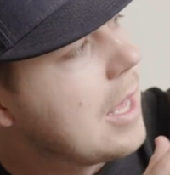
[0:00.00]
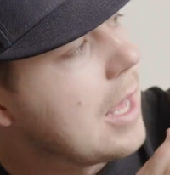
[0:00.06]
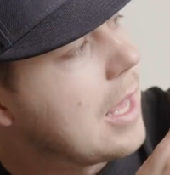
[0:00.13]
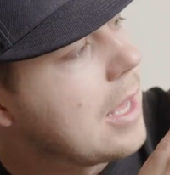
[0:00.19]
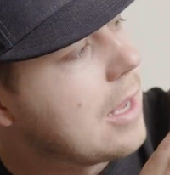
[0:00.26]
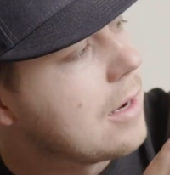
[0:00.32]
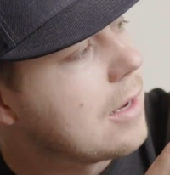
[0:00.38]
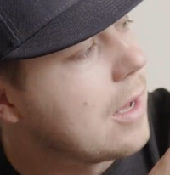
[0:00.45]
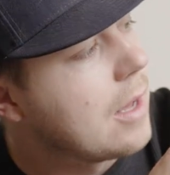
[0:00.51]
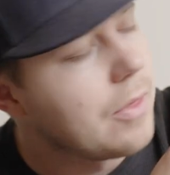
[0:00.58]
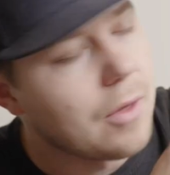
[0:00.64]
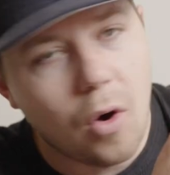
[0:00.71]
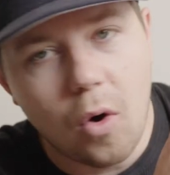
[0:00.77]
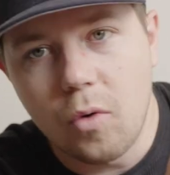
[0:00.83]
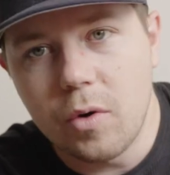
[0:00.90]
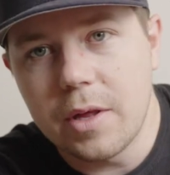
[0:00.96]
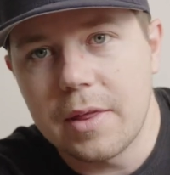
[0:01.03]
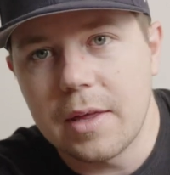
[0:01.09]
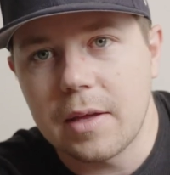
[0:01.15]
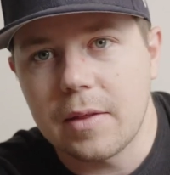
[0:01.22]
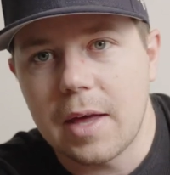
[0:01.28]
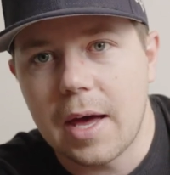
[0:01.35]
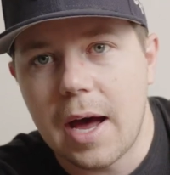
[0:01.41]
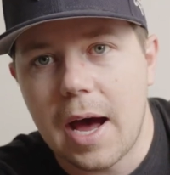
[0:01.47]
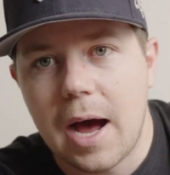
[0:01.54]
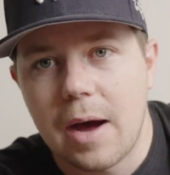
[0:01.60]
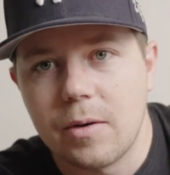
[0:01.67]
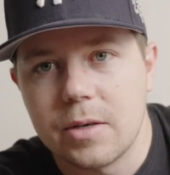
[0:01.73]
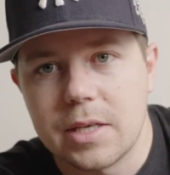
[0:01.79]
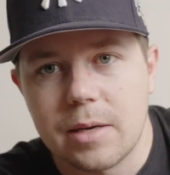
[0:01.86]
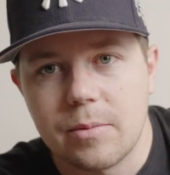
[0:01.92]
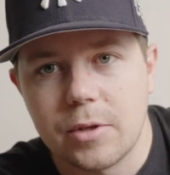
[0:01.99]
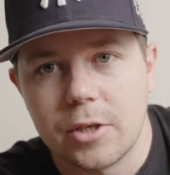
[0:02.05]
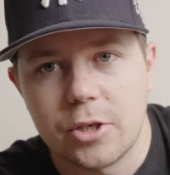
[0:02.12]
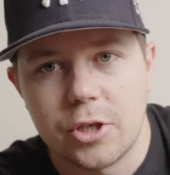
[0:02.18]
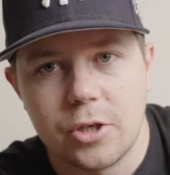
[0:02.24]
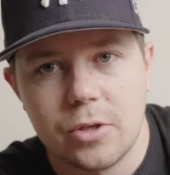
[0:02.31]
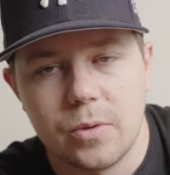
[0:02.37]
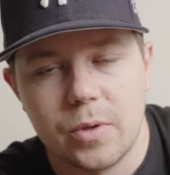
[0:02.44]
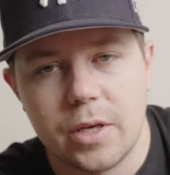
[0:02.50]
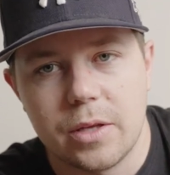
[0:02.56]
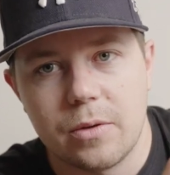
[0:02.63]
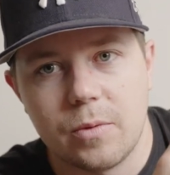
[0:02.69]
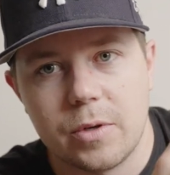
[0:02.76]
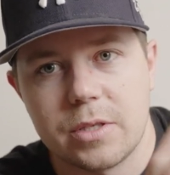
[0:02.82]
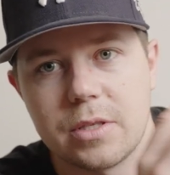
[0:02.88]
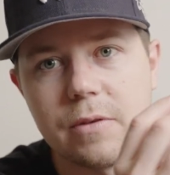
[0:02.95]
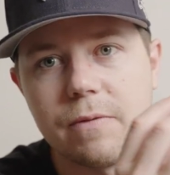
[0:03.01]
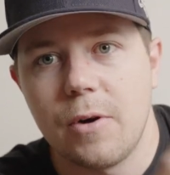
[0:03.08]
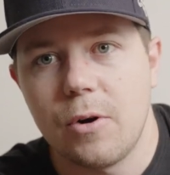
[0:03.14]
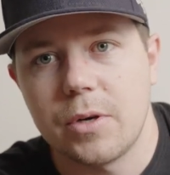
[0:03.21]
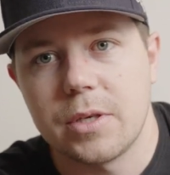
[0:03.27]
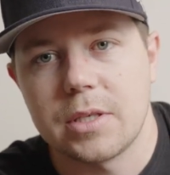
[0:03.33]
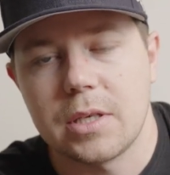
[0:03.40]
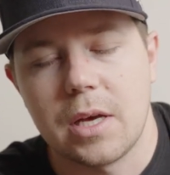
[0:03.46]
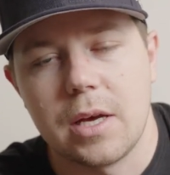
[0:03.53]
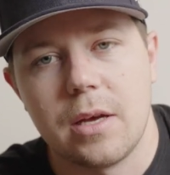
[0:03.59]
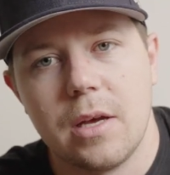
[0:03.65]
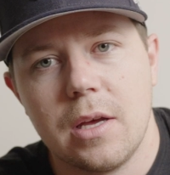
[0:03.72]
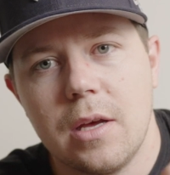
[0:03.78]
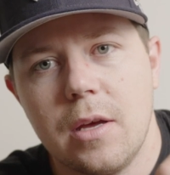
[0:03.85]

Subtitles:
And the only thing that I was able to shoot with was the focus light,